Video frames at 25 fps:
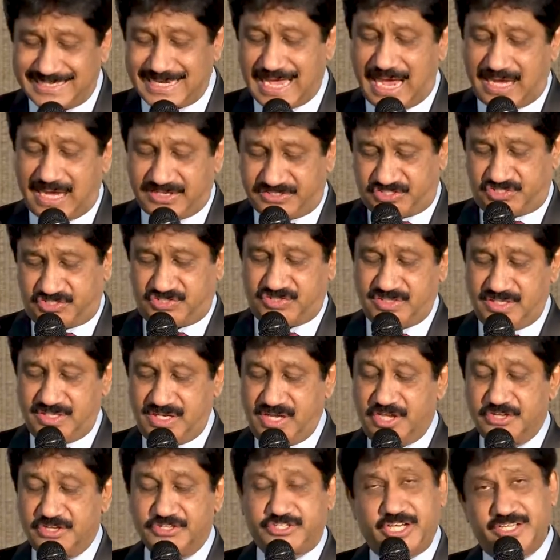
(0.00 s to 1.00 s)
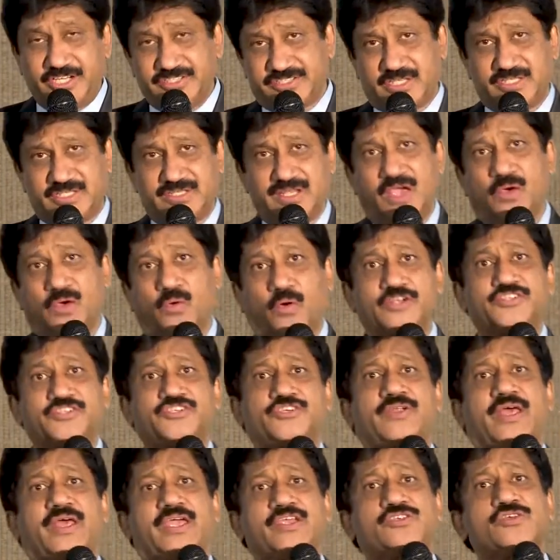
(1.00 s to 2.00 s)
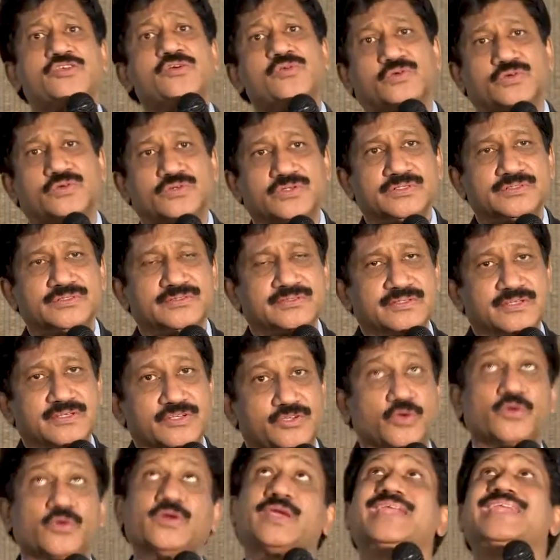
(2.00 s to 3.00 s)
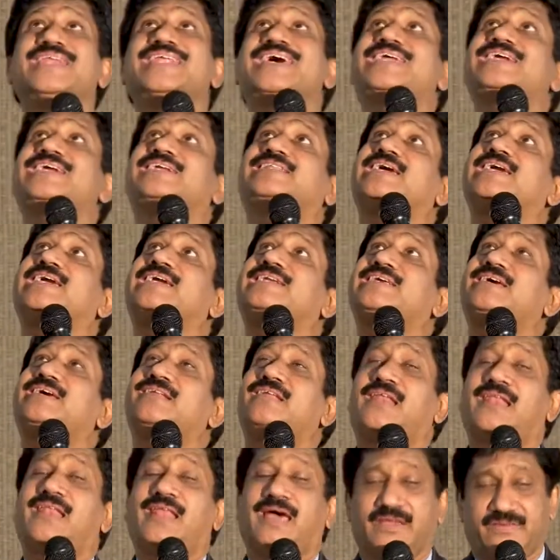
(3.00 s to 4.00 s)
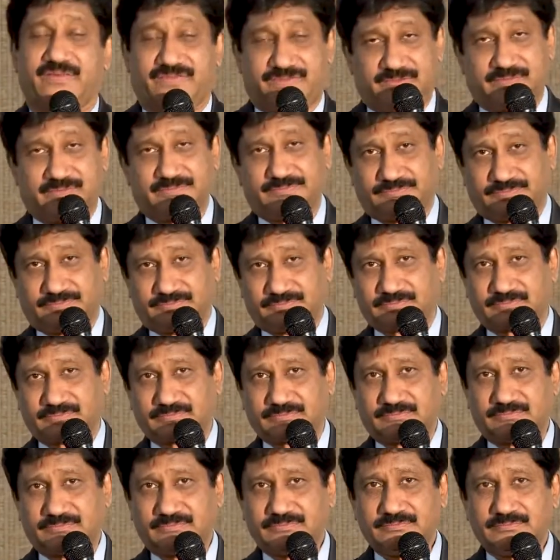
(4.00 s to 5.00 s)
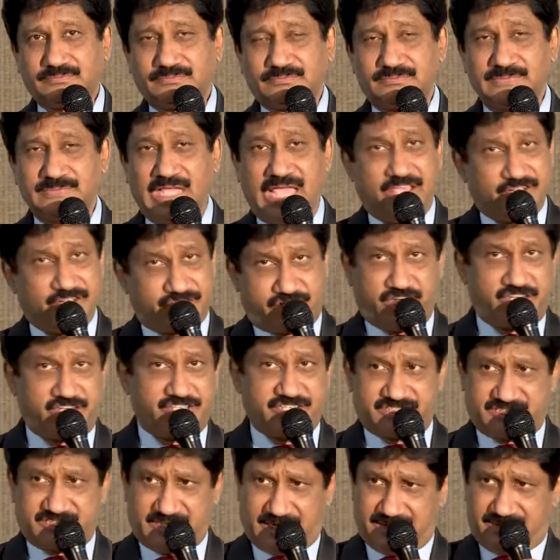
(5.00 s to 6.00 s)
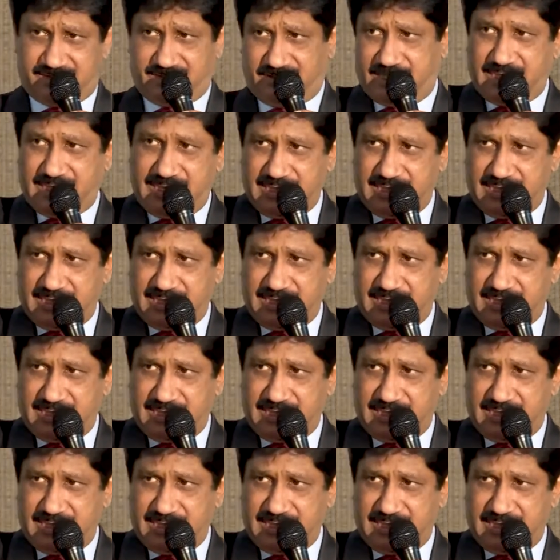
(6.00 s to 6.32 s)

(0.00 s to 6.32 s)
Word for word: and asked, Jesus, what should I do to inherit the eternal life? Jesus said,